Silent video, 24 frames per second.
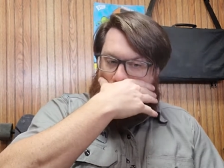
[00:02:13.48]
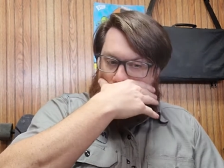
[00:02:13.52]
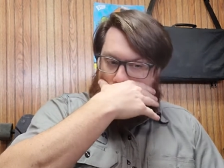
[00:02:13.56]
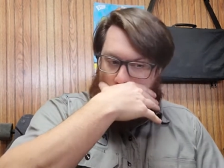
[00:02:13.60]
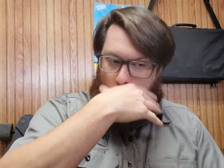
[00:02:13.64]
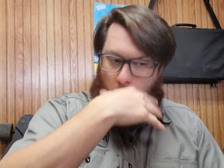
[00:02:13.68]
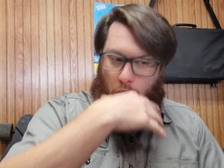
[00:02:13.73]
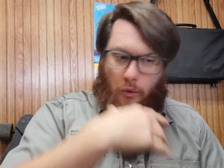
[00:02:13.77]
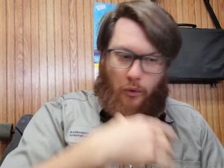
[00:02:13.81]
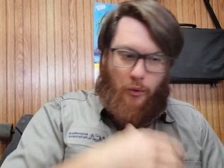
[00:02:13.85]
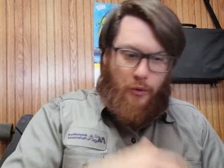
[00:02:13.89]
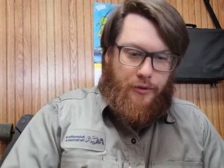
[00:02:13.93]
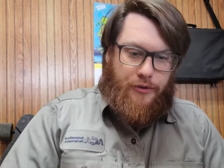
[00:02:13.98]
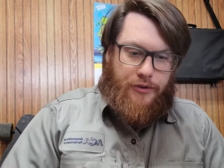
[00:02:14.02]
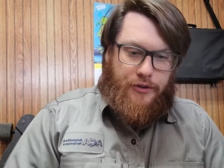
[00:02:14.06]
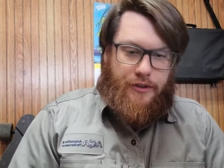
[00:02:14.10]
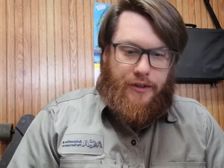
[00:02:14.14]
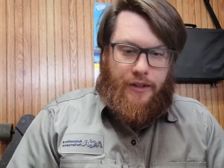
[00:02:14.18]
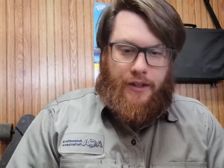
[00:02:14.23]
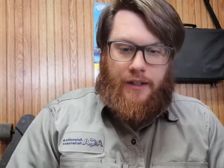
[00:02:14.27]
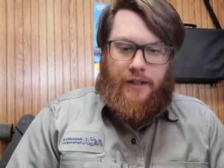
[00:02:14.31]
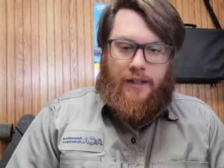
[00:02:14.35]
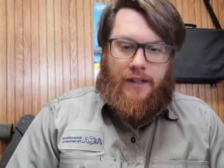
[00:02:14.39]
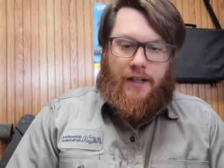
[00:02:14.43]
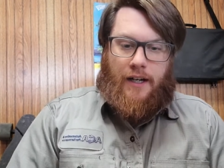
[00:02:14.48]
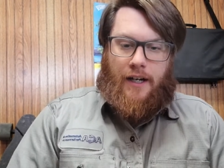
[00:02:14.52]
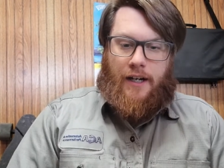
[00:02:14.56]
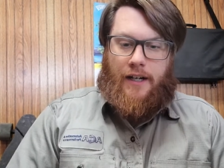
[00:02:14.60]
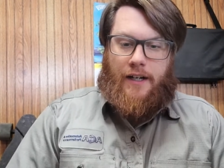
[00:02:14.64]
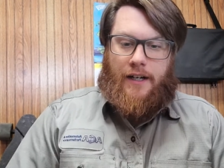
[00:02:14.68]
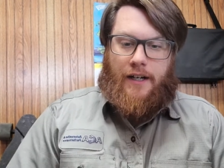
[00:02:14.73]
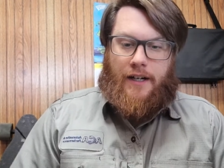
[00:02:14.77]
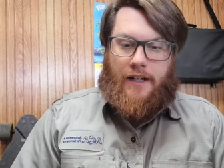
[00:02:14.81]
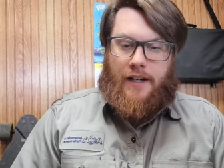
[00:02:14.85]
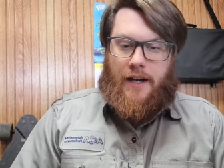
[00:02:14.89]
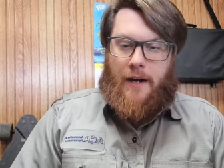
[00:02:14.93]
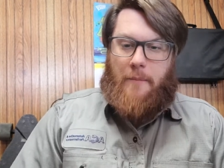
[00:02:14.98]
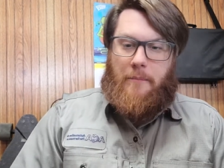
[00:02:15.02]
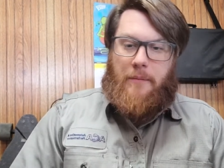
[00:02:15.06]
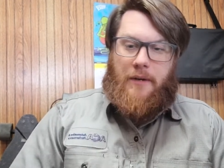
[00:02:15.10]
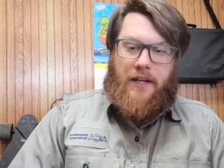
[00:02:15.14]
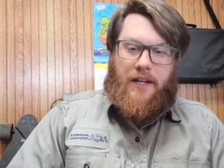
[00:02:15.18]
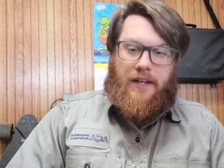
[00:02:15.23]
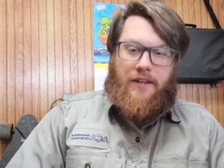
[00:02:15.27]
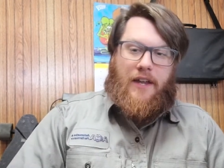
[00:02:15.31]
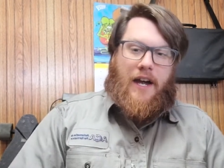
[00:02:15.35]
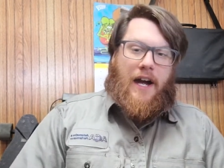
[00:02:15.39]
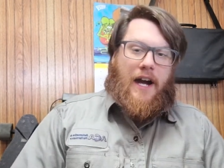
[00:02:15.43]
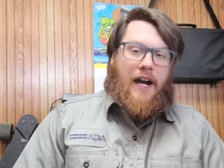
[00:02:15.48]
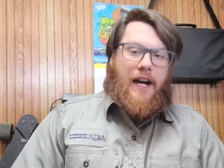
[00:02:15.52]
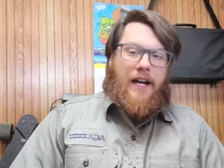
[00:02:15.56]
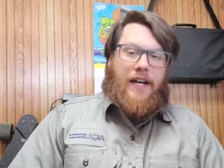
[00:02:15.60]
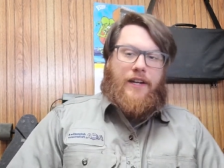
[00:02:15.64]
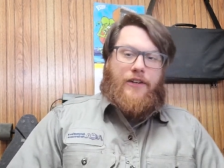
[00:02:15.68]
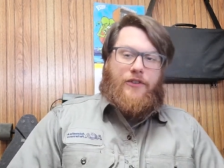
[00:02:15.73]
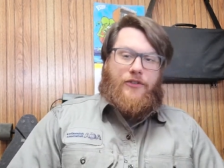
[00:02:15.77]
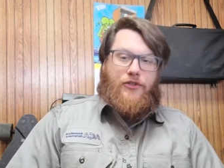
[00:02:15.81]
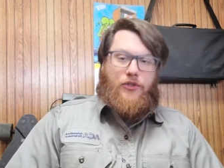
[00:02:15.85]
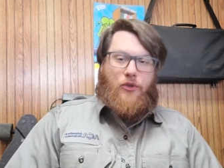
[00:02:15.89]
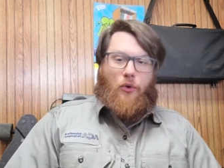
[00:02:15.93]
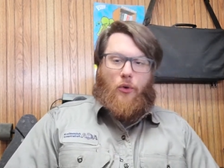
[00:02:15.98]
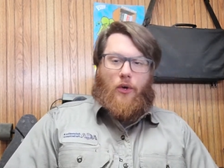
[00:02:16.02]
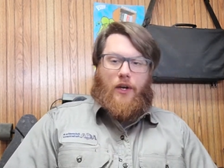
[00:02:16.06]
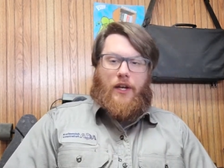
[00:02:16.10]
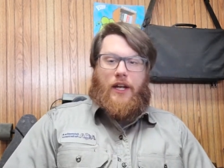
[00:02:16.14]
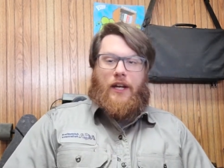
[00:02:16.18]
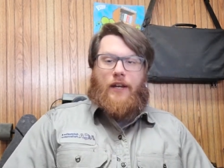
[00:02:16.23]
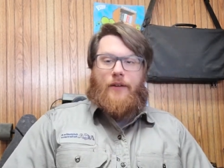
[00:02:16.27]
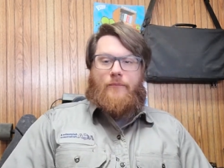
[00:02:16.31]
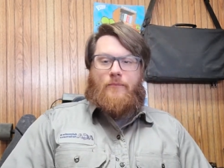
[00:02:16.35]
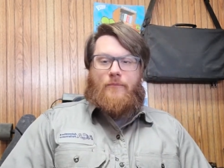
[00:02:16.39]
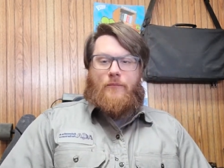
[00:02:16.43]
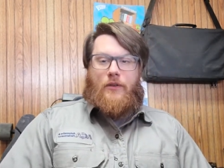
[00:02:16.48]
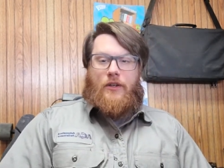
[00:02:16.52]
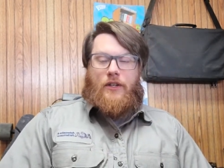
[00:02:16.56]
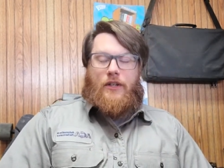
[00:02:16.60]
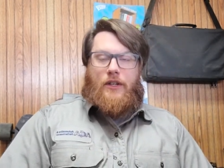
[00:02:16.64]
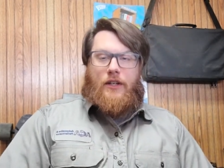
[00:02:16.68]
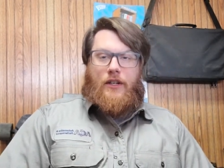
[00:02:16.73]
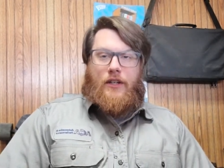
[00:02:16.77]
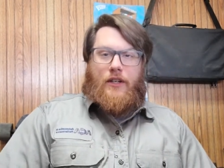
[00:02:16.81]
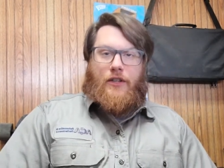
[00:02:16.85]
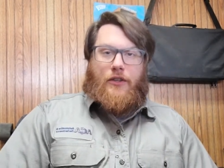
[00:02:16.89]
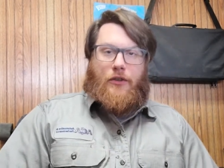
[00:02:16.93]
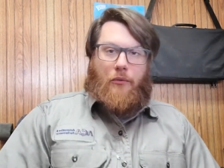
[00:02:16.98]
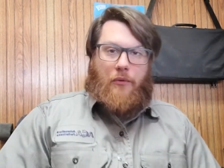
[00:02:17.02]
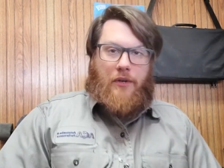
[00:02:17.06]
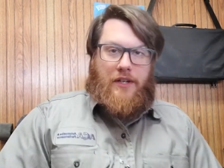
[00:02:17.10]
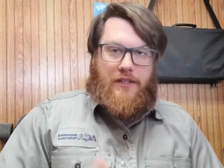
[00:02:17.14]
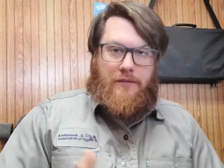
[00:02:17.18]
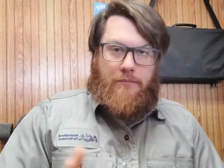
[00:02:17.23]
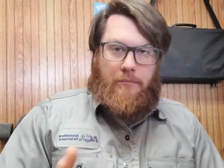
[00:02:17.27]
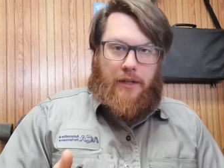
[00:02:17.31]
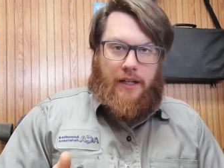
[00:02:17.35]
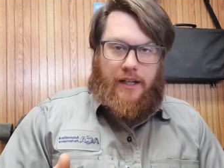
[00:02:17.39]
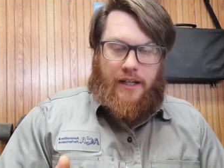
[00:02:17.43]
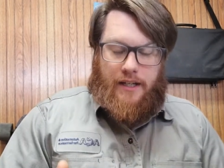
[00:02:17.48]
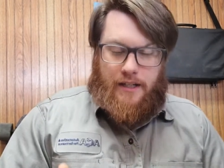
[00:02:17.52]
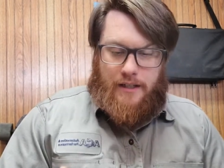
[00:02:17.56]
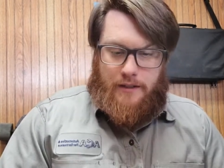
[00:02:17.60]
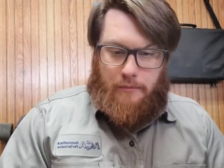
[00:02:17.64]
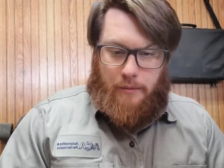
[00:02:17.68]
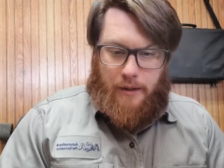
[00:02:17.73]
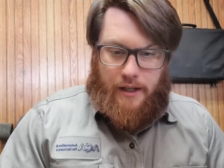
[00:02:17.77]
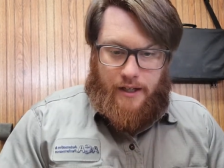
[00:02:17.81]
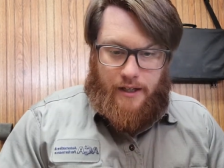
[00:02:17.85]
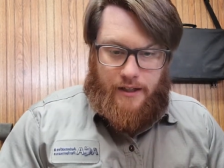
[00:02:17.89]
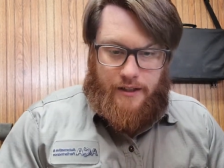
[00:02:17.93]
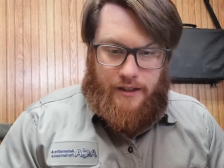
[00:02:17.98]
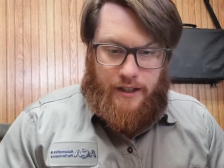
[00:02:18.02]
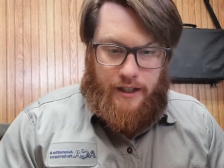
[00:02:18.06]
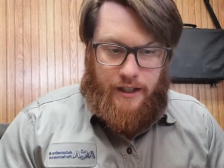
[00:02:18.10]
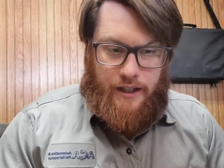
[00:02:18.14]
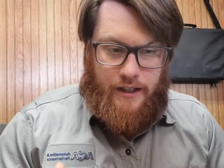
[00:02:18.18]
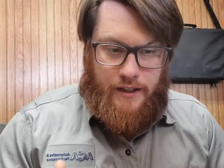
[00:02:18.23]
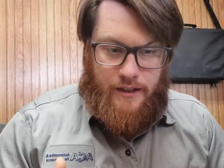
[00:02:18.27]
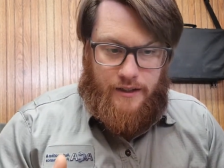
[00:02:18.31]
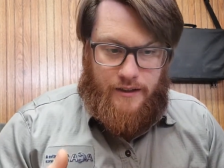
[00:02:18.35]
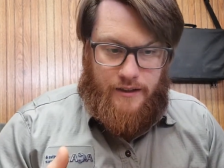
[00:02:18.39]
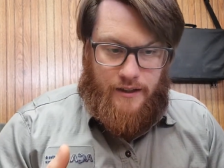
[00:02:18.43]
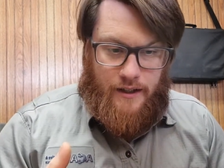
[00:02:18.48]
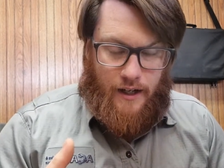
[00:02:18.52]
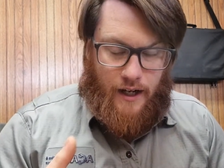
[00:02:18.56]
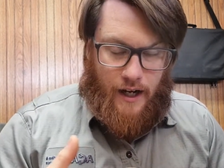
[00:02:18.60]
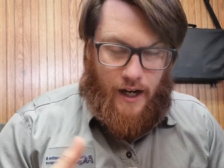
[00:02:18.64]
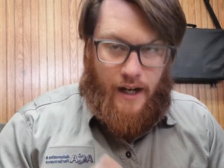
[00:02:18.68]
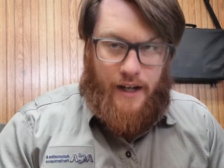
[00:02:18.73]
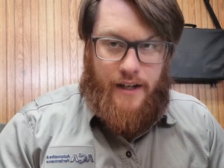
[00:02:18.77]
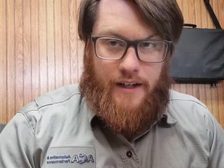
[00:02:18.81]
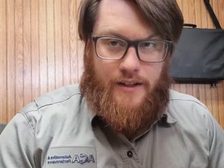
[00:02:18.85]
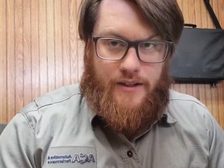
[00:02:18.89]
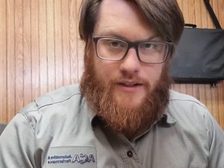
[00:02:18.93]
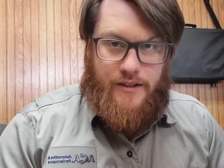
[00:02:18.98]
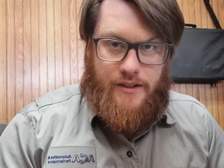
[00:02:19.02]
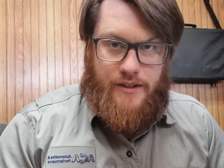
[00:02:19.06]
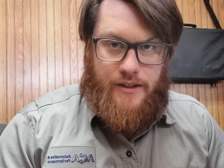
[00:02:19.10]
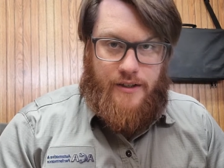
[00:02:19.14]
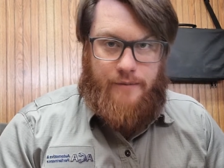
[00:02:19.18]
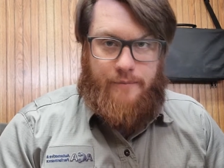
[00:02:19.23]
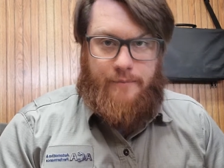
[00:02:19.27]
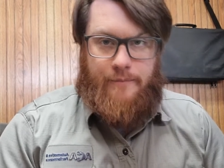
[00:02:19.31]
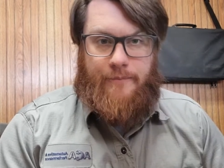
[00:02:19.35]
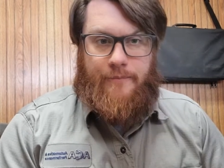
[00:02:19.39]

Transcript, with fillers: Tools, uh, a company that I enjoy. The reason being is because he is honest.